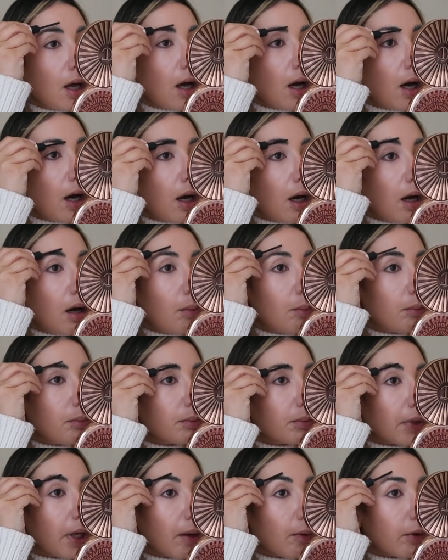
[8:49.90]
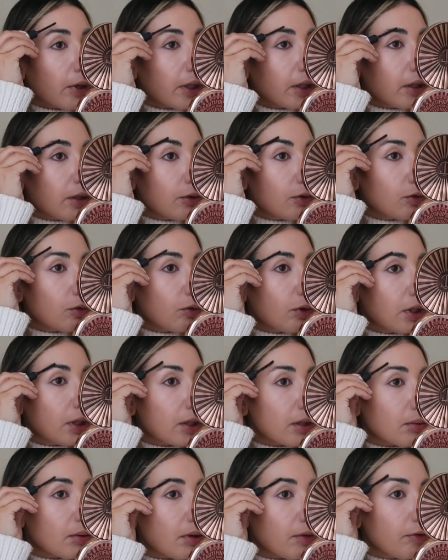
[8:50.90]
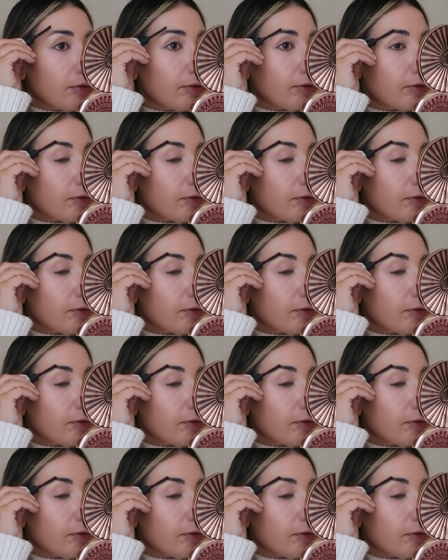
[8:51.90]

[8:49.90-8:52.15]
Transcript: um yeah we're gonna do a little bit of